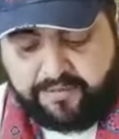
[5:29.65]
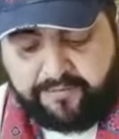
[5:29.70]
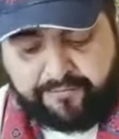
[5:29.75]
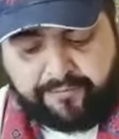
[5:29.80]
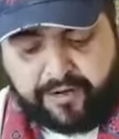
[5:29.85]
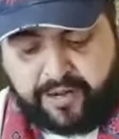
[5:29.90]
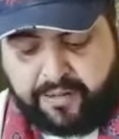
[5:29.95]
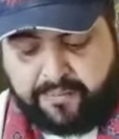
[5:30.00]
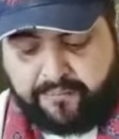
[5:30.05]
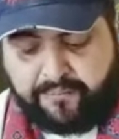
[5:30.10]

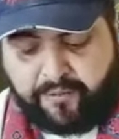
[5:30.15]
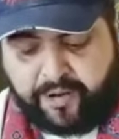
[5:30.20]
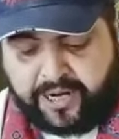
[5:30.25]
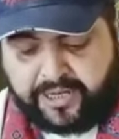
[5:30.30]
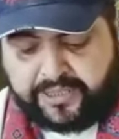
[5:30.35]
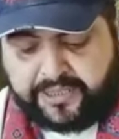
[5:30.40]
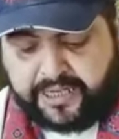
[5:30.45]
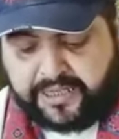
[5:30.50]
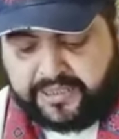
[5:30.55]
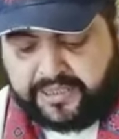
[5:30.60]
From
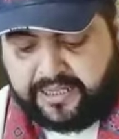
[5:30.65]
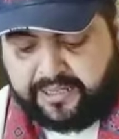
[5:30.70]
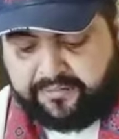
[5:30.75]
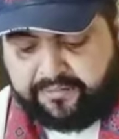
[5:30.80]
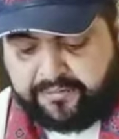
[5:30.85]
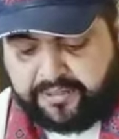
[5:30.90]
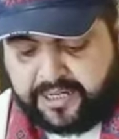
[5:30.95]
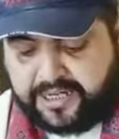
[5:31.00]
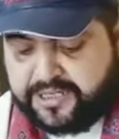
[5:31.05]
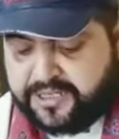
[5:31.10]
what I
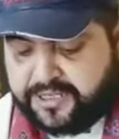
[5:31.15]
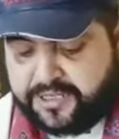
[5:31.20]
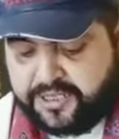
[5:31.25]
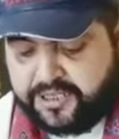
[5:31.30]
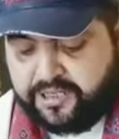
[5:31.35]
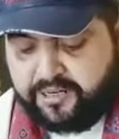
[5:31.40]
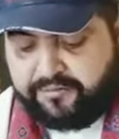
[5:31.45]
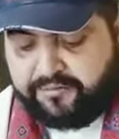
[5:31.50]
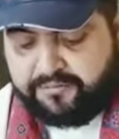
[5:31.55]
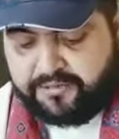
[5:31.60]
have
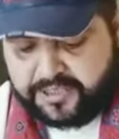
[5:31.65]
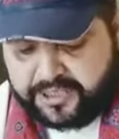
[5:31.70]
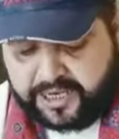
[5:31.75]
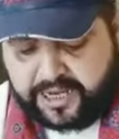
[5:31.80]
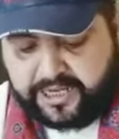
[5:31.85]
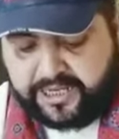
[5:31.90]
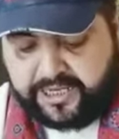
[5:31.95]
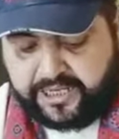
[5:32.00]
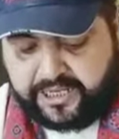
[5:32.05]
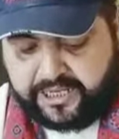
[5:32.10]
tested of
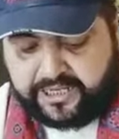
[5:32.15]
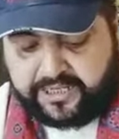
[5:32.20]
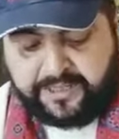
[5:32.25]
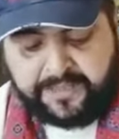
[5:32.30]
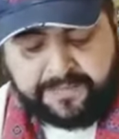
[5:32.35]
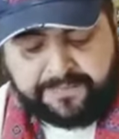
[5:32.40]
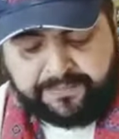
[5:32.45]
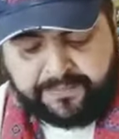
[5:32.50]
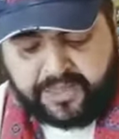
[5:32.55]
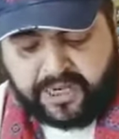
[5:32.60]
desire,
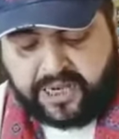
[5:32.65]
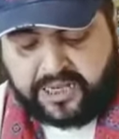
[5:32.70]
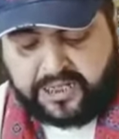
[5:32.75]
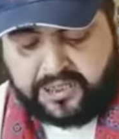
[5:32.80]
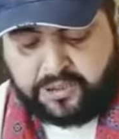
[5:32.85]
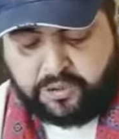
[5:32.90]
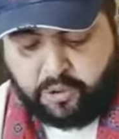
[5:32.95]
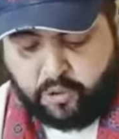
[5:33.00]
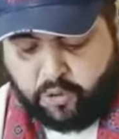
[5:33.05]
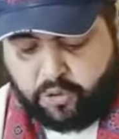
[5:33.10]
I
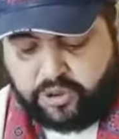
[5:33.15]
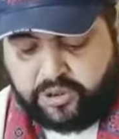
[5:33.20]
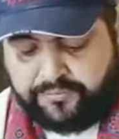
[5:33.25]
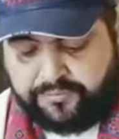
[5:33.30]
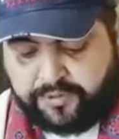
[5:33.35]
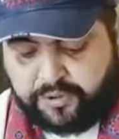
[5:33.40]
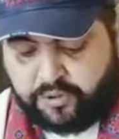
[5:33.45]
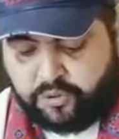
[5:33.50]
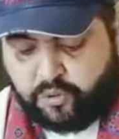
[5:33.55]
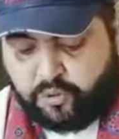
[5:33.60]
hold
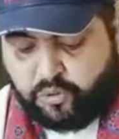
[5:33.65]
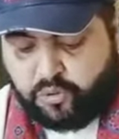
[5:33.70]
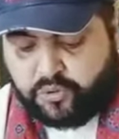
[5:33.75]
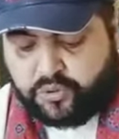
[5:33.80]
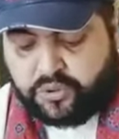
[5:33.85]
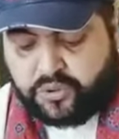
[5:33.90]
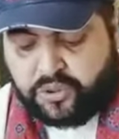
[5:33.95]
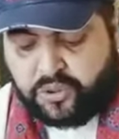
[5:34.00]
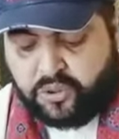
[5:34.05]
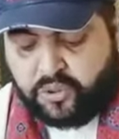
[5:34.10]
with
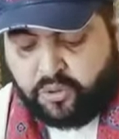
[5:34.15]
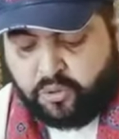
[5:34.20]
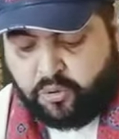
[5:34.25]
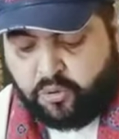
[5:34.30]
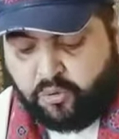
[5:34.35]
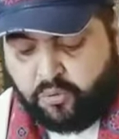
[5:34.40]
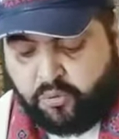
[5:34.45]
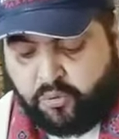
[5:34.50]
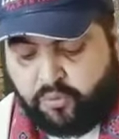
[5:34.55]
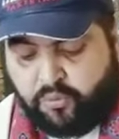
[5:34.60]
those
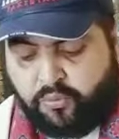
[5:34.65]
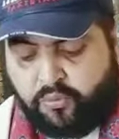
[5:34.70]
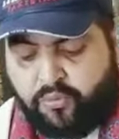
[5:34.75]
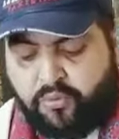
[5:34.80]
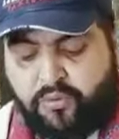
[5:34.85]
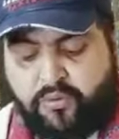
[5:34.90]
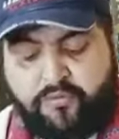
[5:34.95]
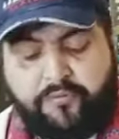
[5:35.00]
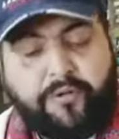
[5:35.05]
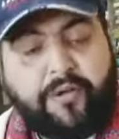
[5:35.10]
who
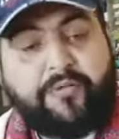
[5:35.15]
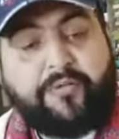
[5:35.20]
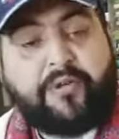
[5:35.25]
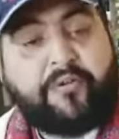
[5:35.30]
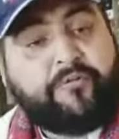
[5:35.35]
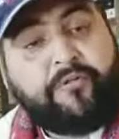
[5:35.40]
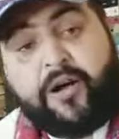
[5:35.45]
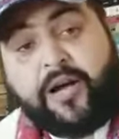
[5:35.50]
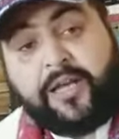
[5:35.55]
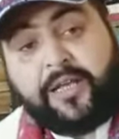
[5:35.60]
favor
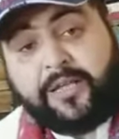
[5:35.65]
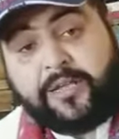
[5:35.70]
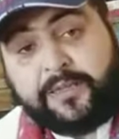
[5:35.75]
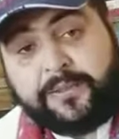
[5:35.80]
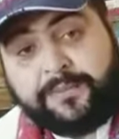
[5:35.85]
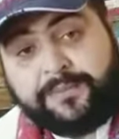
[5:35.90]
fire.